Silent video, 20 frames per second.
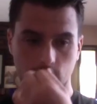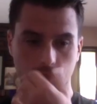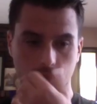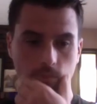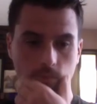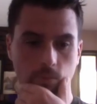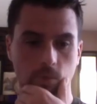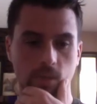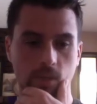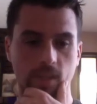
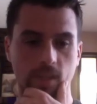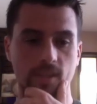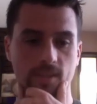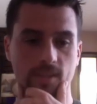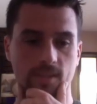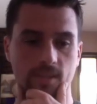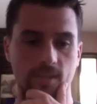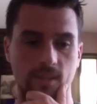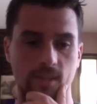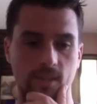Well, he
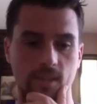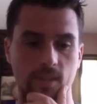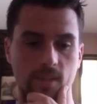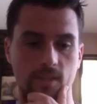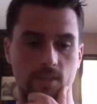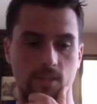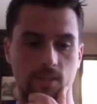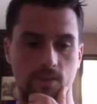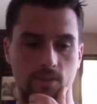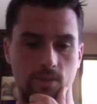is
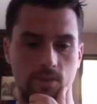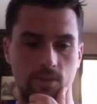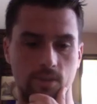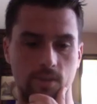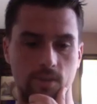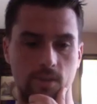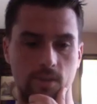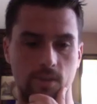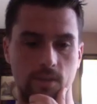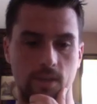a good
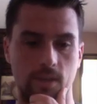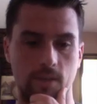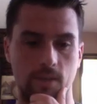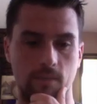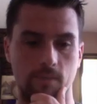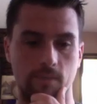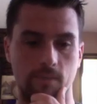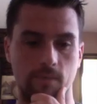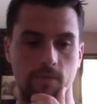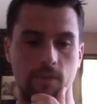
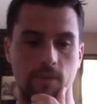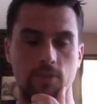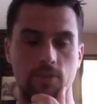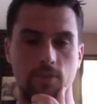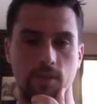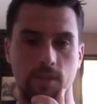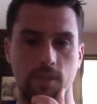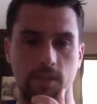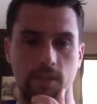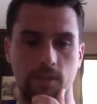
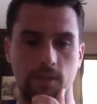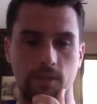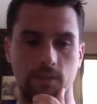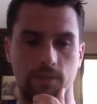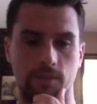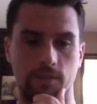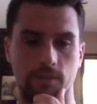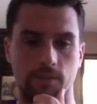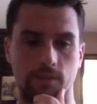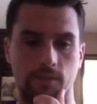veteran leader
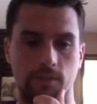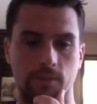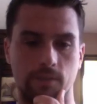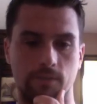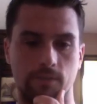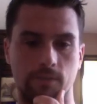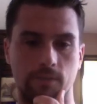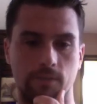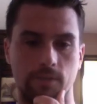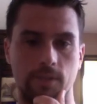for
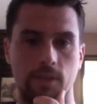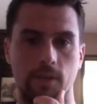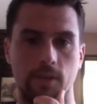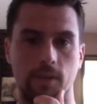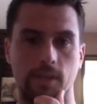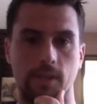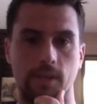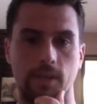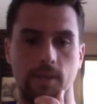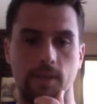Terran
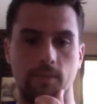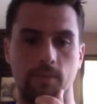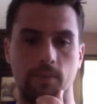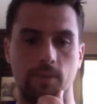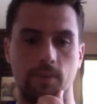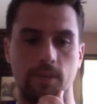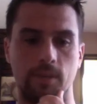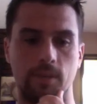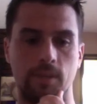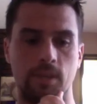Campbell,
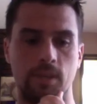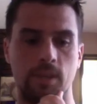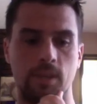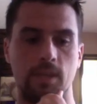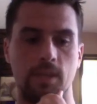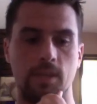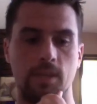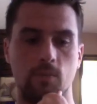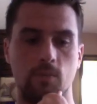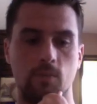and
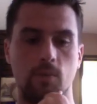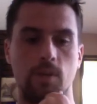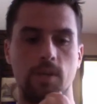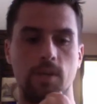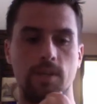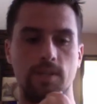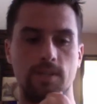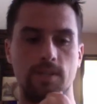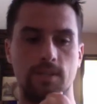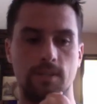he
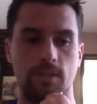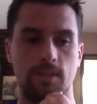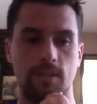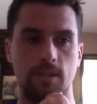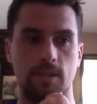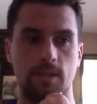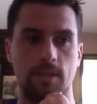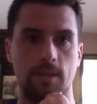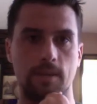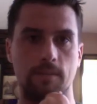was
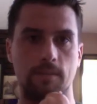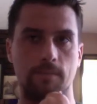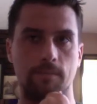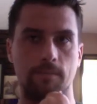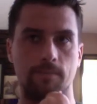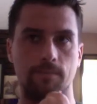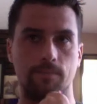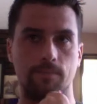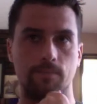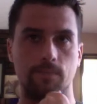
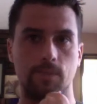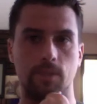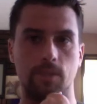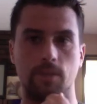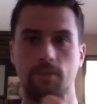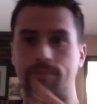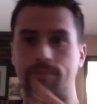you know,